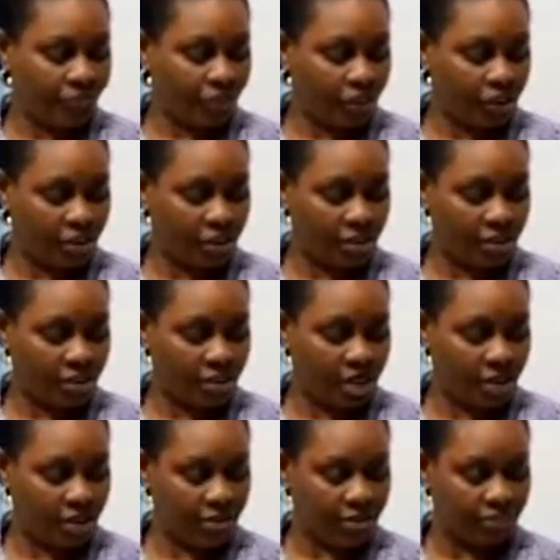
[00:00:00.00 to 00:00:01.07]
She
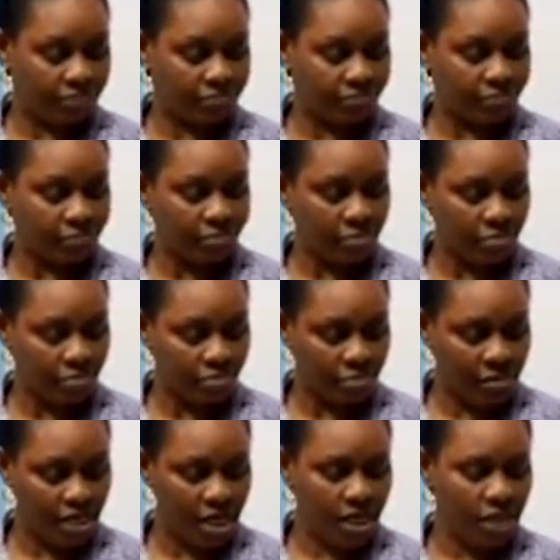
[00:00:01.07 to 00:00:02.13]
says,
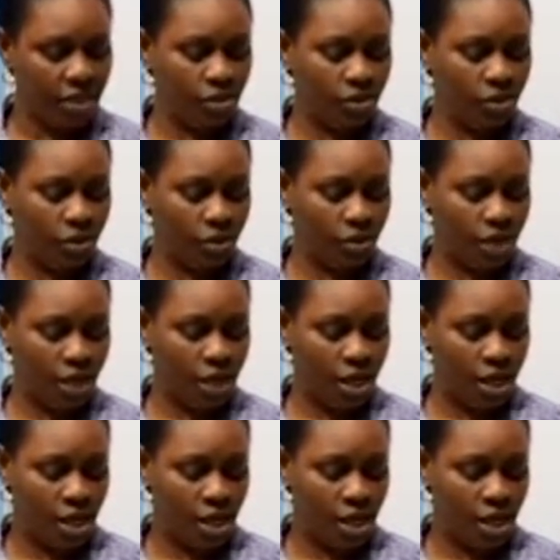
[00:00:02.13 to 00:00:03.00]
Thank you, Njoki.